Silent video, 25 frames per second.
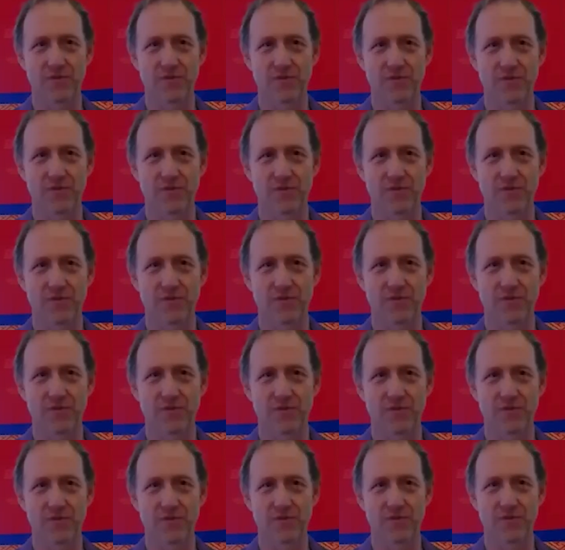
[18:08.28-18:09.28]
and quite
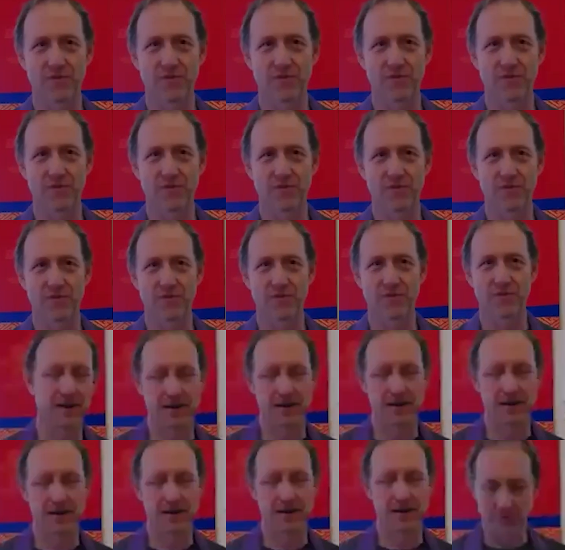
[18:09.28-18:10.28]
profound
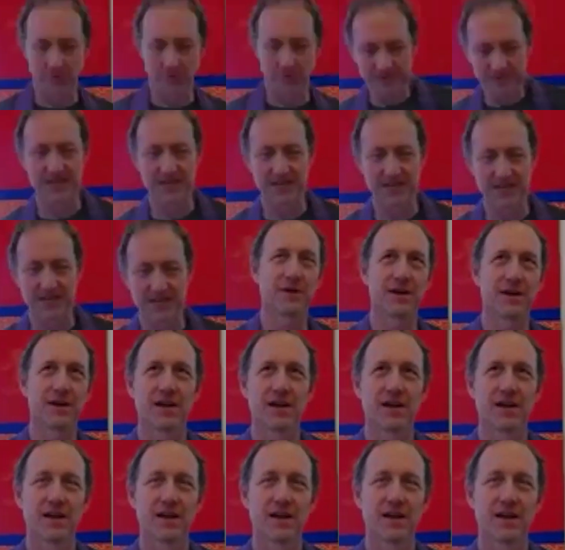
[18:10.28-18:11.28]
to take a little bit of
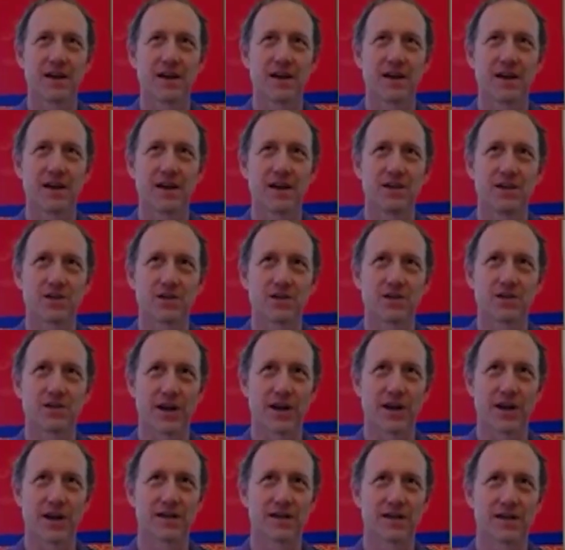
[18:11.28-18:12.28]
a sidestep on
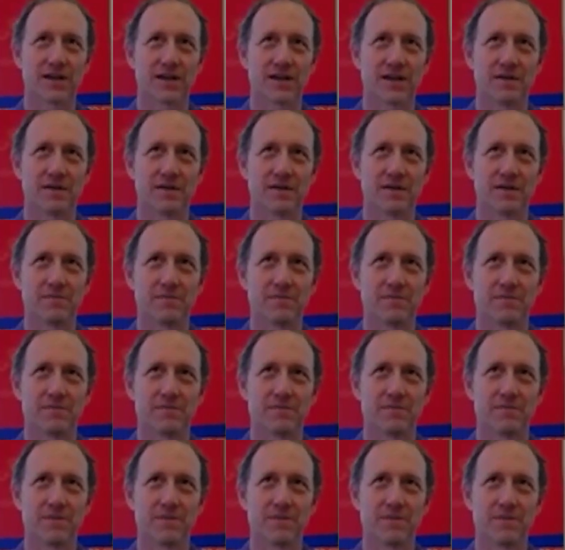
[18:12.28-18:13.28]
my main theme
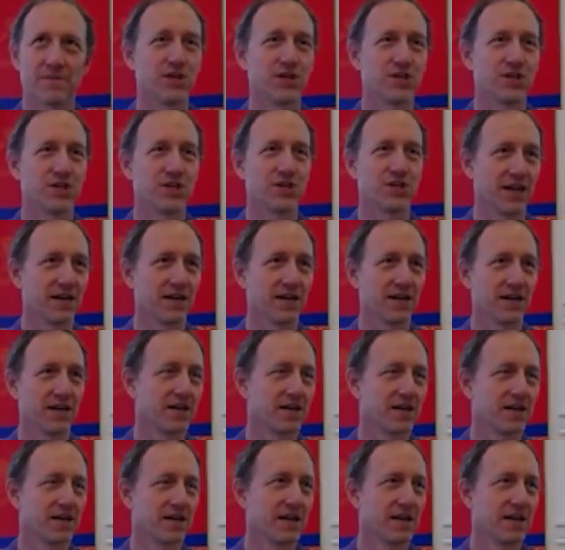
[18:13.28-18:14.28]
here, I
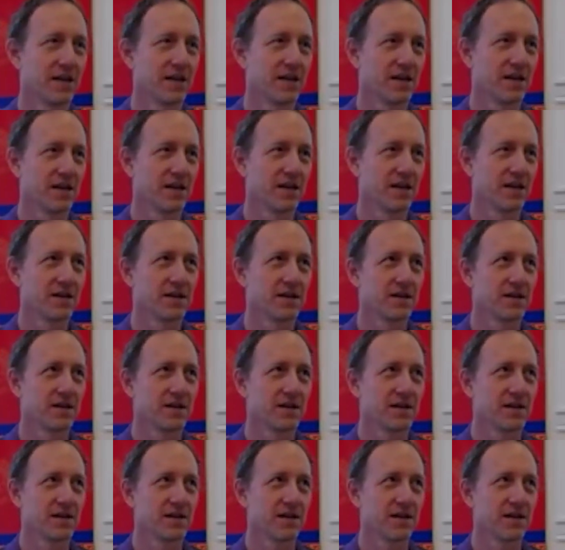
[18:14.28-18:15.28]
just want to
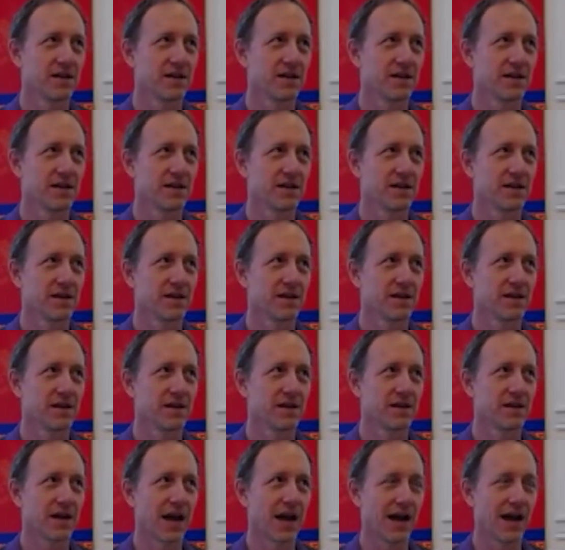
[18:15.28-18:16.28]
um,
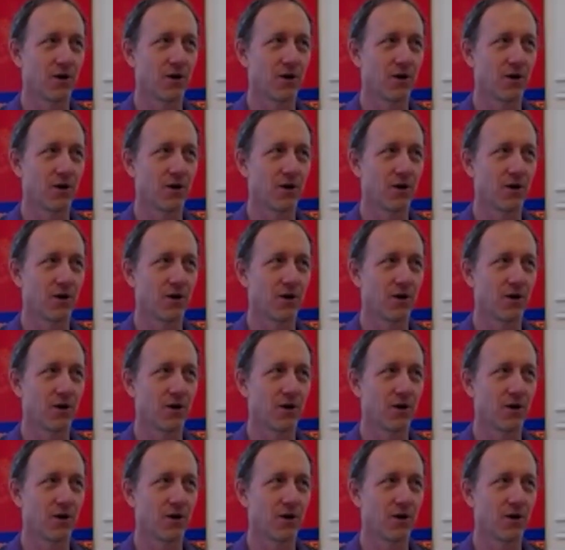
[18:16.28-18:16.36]
appreciate